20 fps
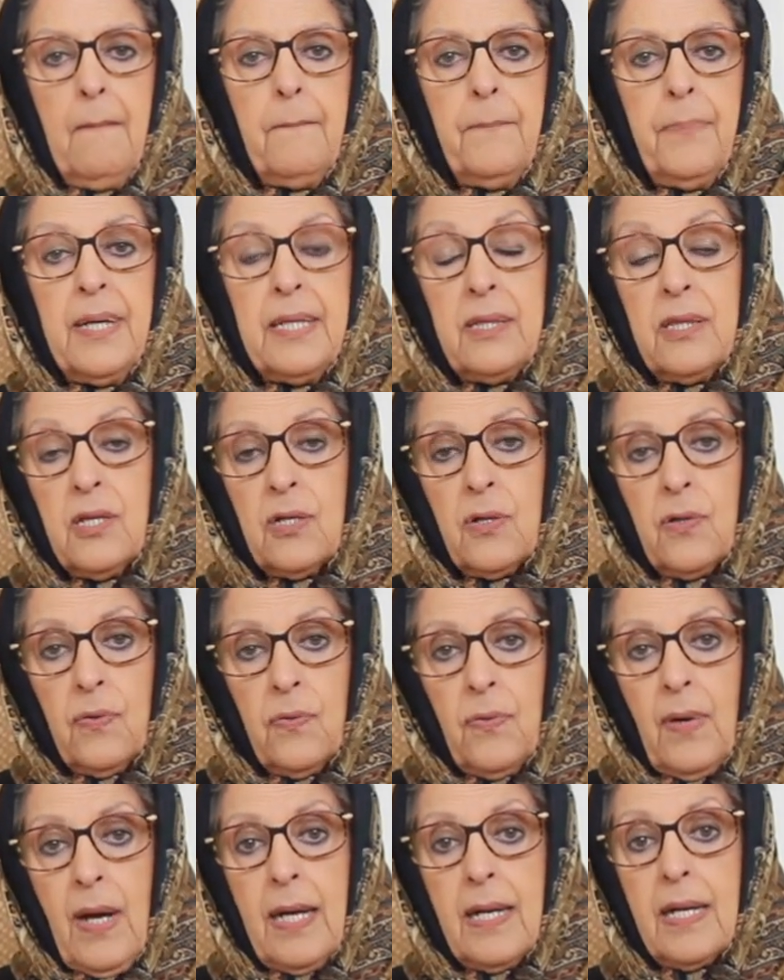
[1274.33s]
but the
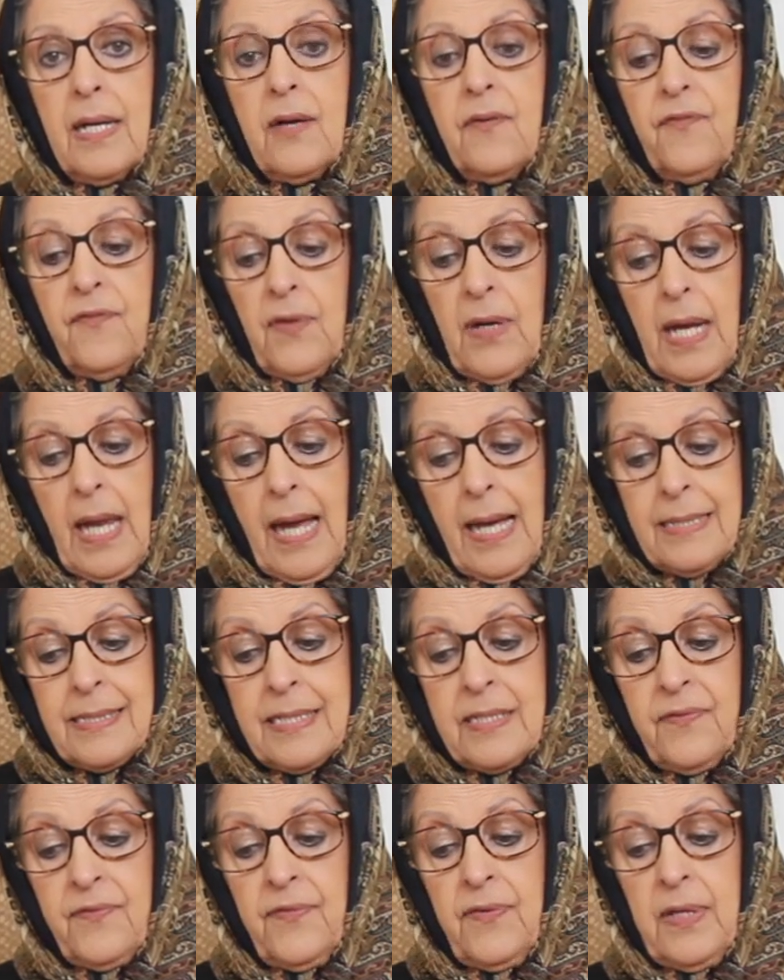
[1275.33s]
Quranic
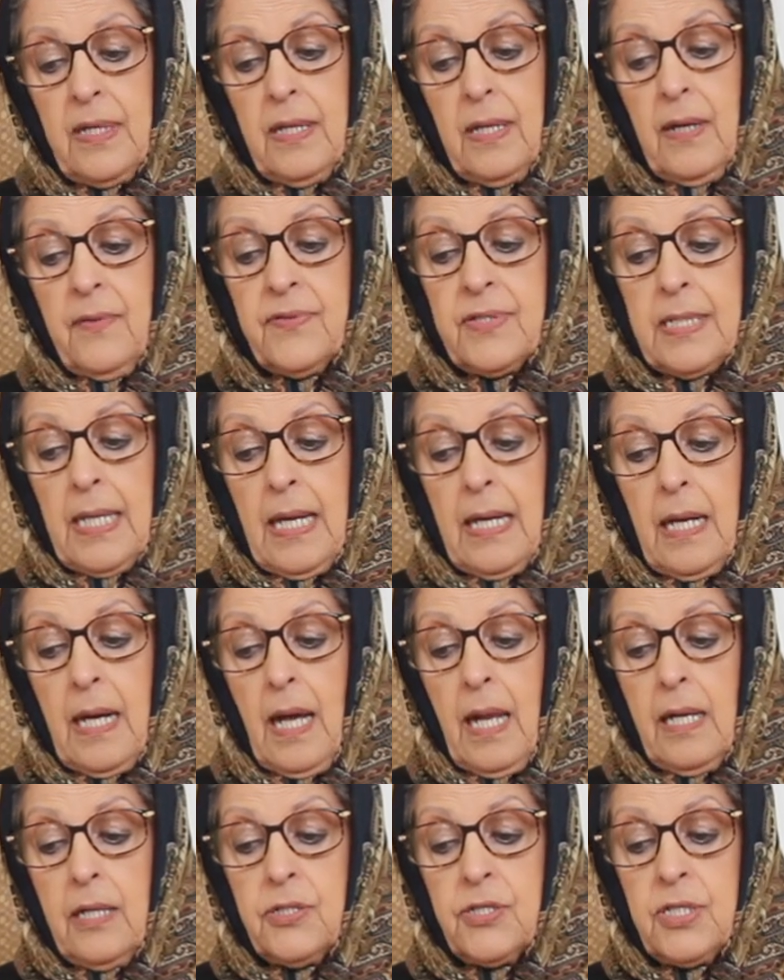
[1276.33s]
philosophy of
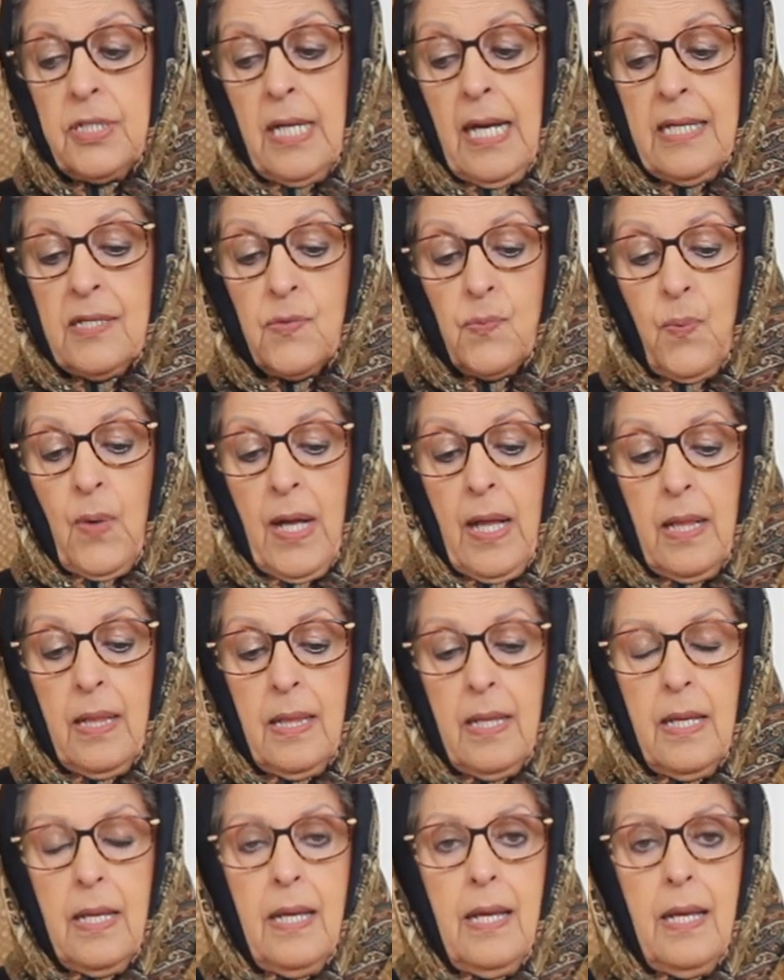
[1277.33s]
psychology as well,